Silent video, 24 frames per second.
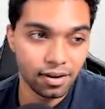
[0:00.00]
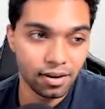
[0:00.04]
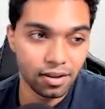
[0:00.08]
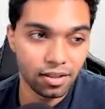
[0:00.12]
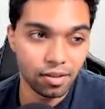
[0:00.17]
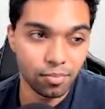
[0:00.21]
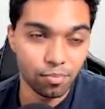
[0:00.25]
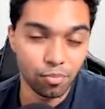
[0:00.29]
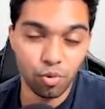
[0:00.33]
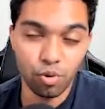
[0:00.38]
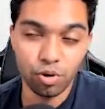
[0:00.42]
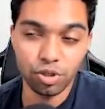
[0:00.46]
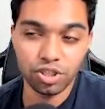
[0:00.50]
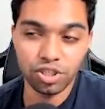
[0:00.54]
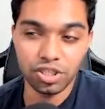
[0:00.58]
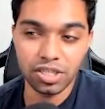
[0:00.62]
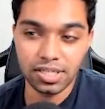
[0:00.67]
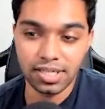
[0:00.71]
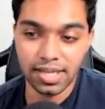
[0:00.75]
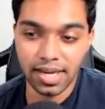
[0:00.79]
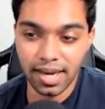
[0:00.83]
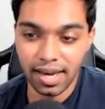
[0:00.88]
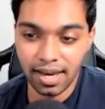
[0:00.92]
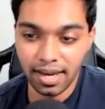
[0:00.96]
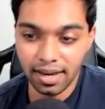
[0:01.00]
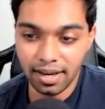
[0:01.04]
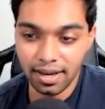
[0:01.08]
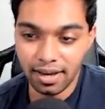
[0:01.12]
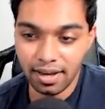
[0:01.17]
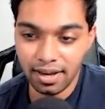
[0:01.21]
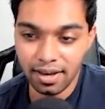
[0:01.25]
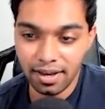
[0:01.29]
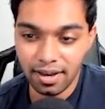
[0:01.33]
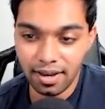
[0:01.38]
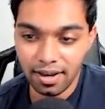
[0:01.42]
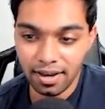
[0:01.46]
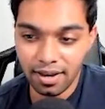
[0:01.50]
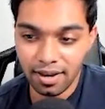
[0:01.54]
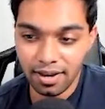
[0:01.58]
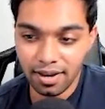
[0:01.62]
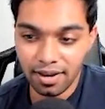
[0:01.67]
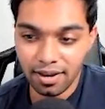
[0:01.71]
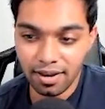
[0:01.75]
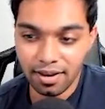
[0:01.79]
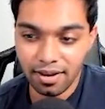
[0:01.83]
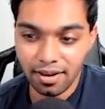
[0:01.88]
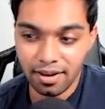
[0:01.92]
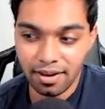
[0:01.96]
The Morj today
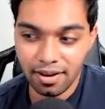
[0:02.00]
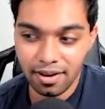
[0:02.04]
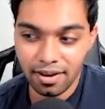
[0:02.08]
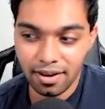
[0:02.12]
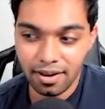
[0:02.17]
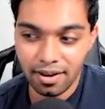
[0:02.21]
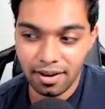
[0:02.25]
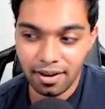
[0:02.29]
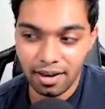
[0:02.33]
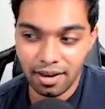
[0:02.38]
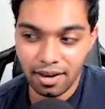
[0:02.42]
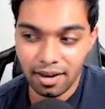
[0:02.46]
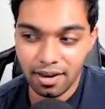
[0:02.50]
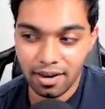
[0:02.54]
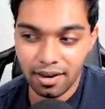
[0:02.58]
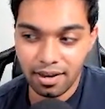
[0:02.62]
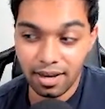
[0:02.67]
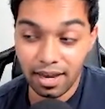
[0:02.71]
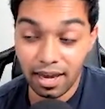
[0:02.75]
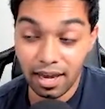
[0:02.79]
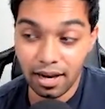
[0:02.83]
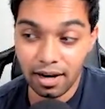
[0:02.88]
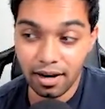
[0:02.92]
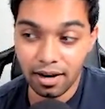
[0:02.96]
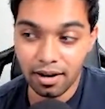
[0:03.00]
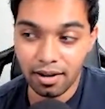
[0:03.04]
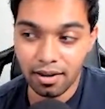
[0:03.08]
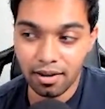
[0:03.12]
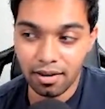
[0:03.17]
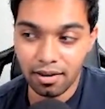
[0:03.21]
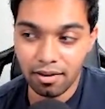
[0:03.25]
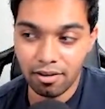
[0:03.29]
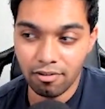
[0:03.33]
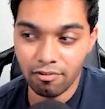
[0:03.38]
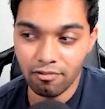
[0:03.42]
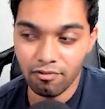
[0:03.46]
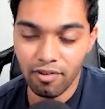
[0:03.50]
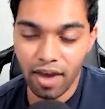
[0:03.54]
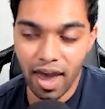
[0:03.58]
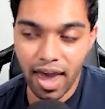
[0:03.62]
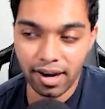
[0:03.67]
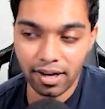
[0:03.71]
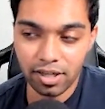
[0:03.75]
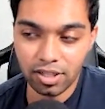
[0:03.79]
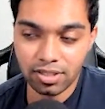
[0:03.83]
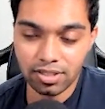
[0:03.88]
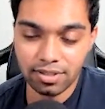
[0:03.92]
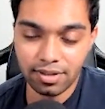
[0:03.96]
can
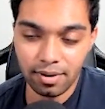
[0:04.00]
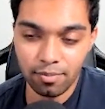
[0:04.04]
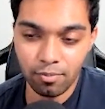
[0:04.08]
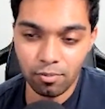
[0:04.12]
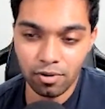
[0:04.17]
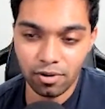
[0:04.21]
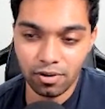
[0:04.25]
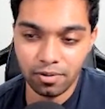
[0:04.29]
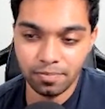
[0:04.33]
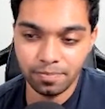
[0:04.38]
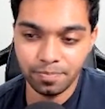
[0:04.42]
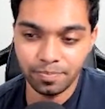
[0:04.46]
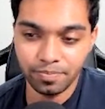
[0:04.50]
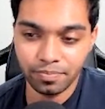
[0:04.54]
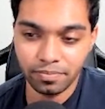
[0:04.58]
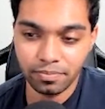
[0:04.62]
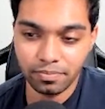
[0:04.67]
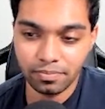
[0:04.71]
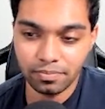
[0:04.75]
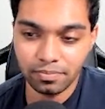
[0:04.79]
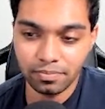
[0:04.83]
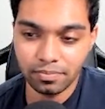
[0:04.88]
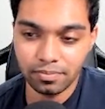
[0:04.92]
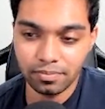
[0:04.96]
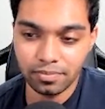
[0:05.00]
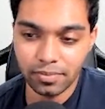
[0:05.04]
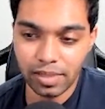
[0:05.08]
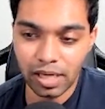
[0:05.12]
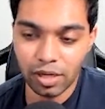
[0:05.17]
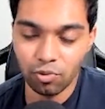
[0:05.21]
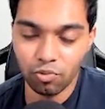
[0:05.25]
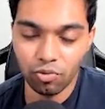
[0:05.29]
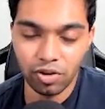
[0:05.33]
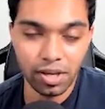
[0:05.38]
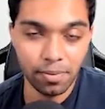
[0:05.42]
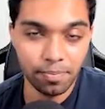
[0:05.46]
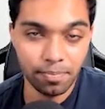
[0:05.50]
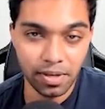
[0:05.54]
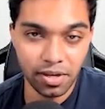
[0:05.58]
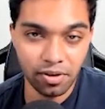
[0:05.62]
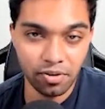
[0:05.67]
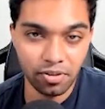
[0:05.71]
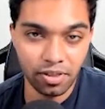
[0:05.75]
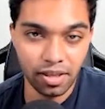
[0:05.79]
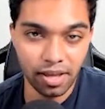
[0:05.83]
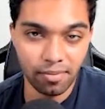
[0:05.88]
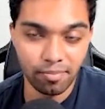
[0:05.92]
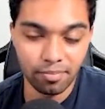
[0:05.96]
vanish someone and
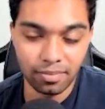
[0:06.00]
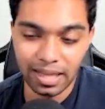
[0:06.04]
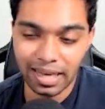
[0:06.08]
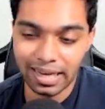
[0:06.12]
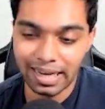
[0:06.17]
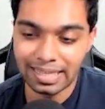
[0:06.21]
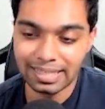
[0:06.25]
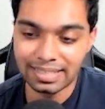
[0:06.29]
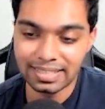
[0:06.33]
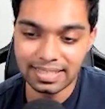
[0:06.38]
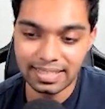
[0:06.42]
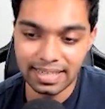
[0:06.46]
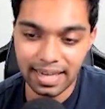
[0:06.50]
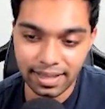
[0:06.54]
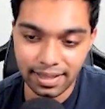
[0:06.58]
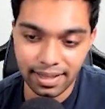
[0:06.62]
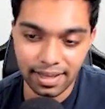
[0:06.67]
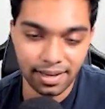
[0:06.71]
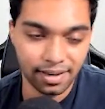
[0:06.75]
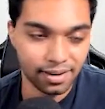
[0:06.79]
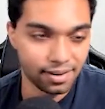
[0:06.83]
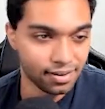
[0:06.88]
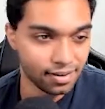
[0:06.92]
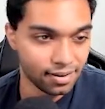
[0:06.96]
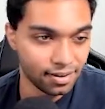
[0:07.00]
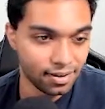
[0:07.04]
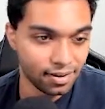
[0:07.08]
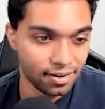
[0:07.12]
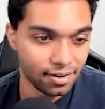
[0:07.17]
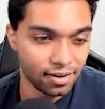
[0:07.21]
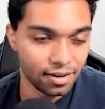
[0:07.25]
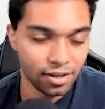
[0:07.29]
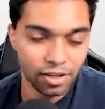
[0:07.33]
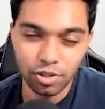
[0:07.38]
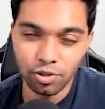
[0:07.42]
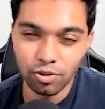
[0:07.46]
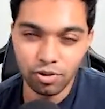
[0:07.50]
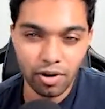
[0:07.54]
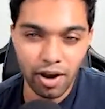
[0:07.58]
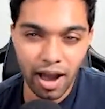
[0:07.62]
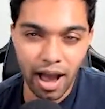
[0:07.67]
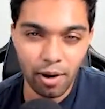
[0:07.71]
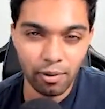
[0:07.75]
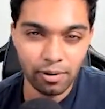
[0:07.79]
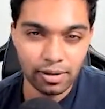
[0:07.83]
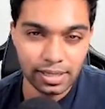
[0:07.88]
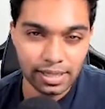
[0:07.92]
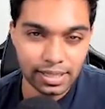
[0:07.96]
reappear them like it's nothing. You know
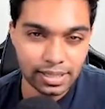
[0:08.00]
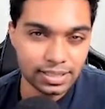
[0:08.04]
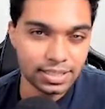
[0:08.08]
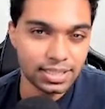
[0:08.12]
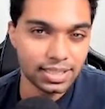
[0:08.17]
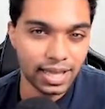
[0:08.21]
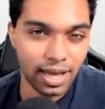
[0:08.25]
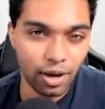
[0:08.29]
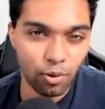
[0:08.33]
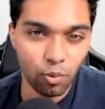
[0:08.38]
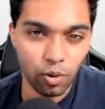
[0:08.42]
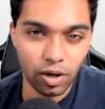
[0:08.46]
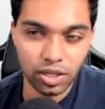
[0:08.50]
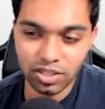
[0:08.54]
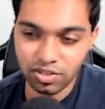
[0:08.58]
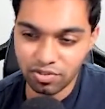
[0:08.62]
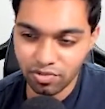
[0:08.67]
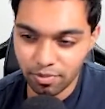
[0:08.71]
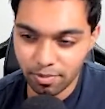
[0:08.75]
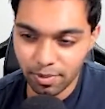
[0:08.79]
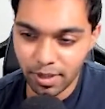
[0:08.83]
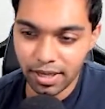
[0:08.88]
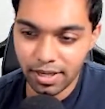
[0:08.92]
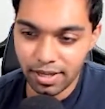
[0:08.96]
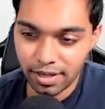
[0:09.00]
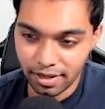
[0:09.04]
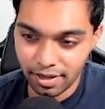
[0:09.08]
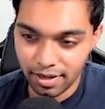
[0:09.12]
how easy that was for me?